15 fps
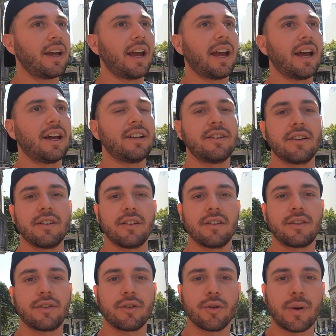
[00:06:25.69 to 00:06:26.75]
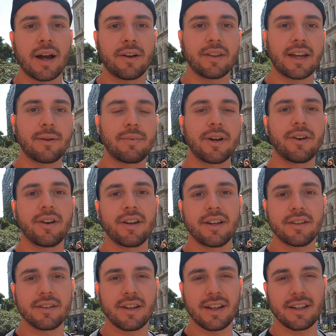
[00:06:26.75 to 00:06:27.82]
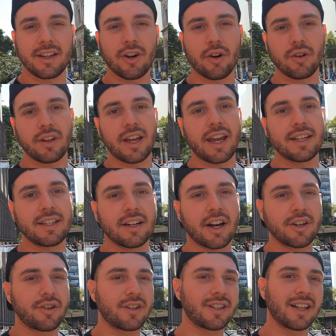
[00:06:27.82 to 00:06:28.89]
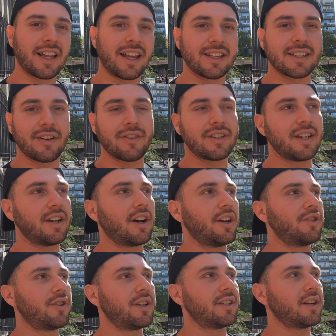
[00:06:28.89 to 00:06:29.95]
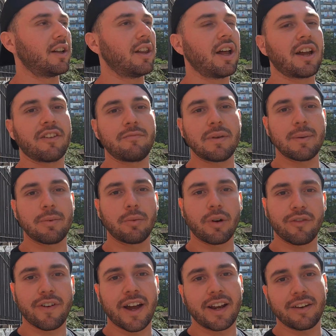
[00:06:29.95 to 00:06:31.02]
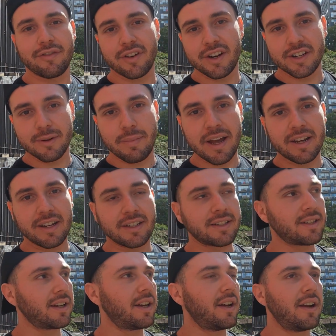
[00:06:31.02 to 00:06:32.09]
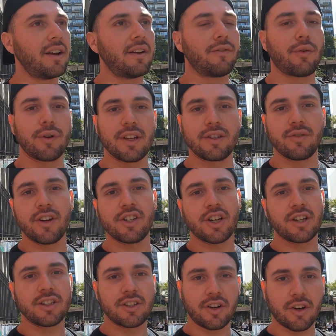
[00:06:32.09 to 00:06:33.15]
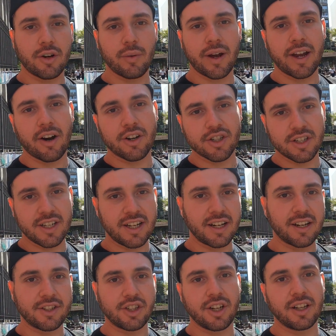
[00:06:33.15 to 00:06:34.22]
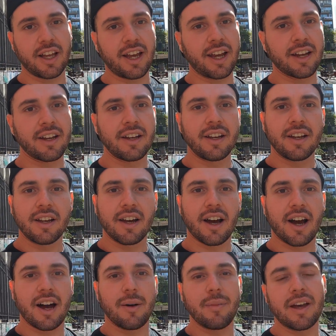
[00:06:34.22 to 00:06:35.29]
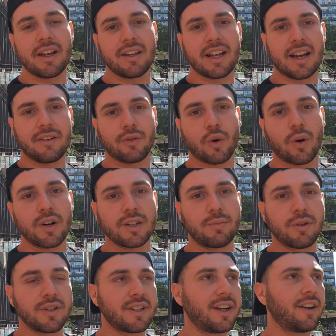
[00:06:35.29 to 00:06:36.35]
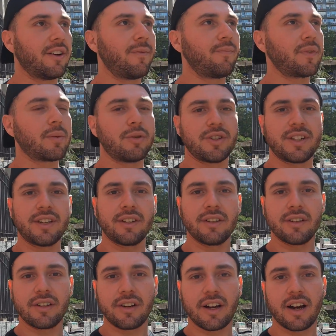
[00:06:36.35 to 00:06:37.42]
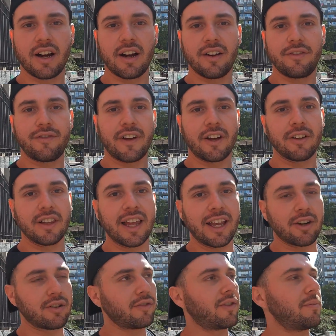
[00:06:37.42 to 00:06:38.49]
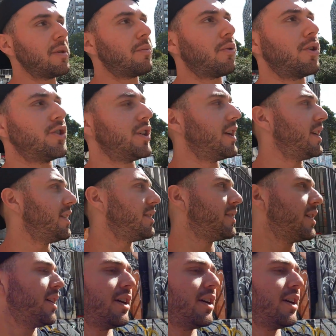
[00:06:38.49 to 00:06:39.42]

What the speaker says: And throughout that period in the early 1800s, the late 1700s, a lot of people were fighting for independence for these regions: Uruguay, Argentina, Chile, and then of course Brazil. Brazil fell later from the Portuguese,